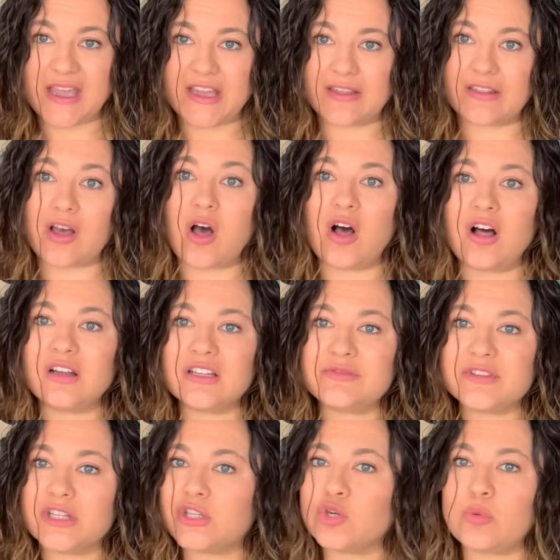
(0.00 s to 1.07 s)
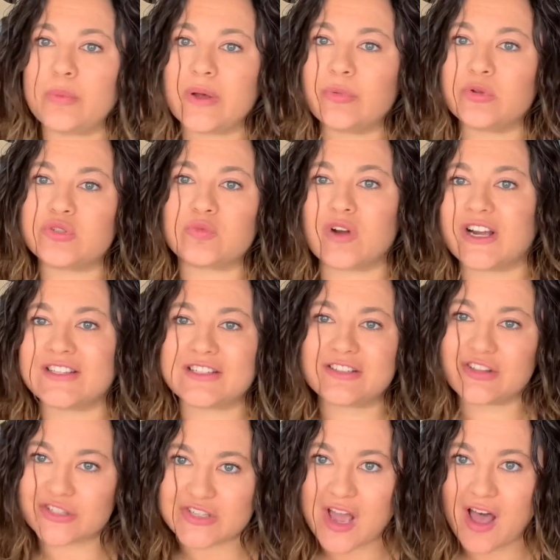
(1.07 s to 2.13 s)
all of the little bubbles rise to the
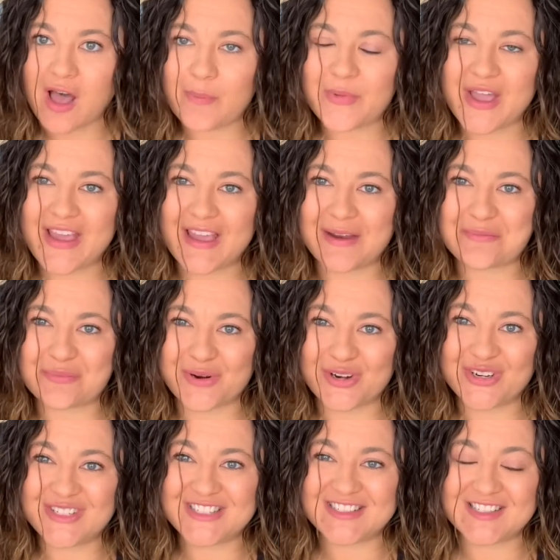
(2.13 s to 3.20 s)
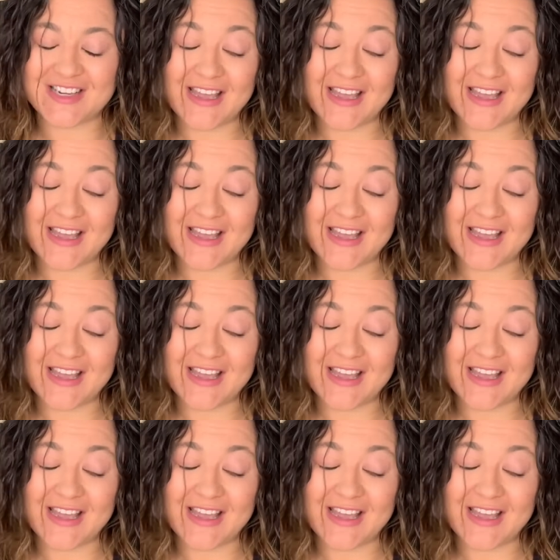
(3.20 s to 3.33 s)
top and burst.